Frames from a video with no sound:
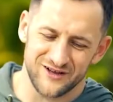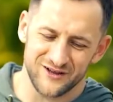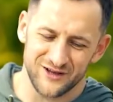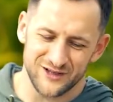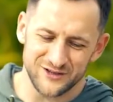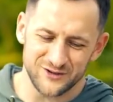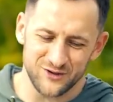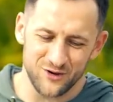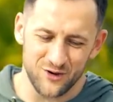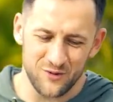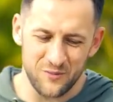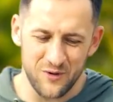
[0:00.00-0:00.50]

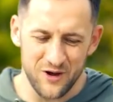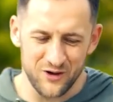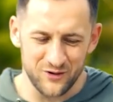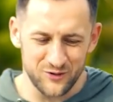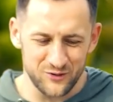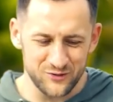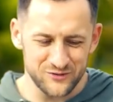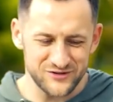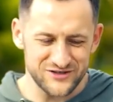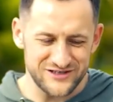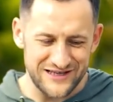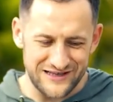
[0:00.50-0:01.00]
Let's talk about
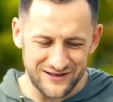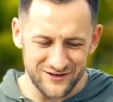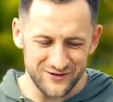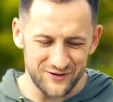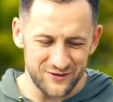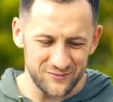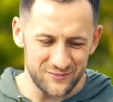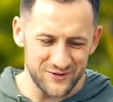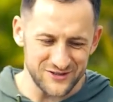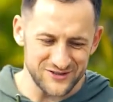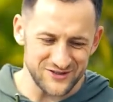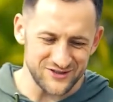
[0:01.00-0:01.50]
you
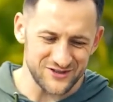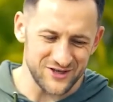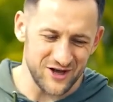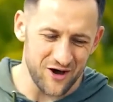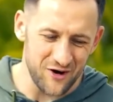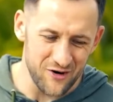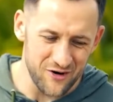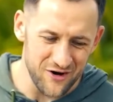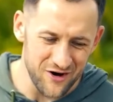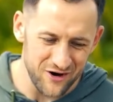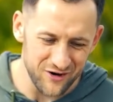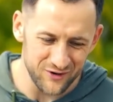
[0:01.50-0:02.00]
selling the business.
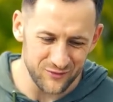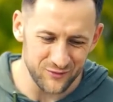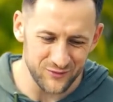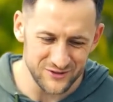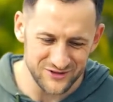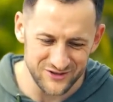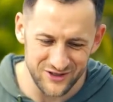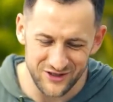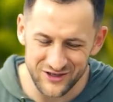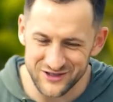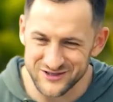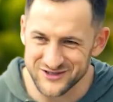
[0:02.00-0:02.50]
How hard
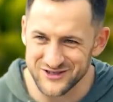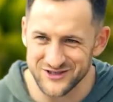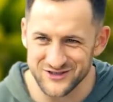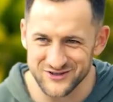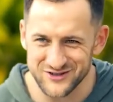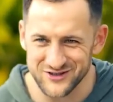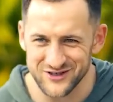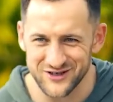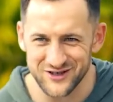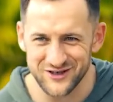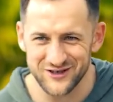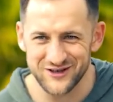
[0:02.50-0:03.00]
was the
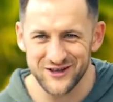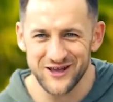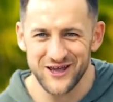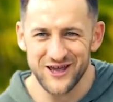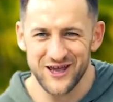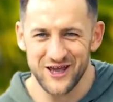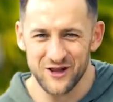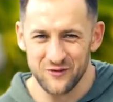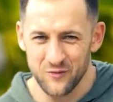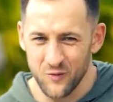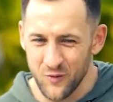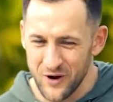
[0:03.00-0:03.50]
decision,
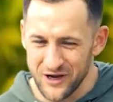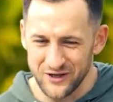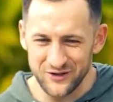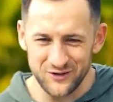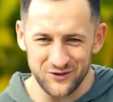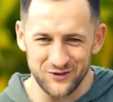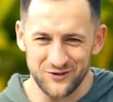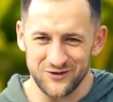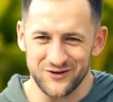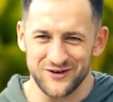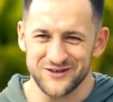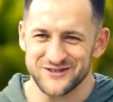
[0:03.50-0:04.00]
yeah. and why
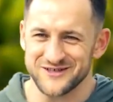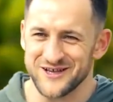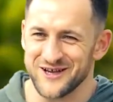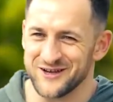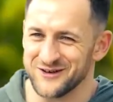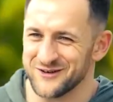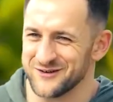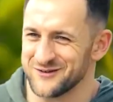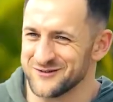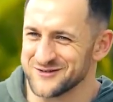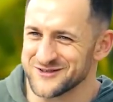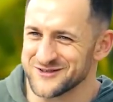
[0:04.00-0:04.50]
did you decide to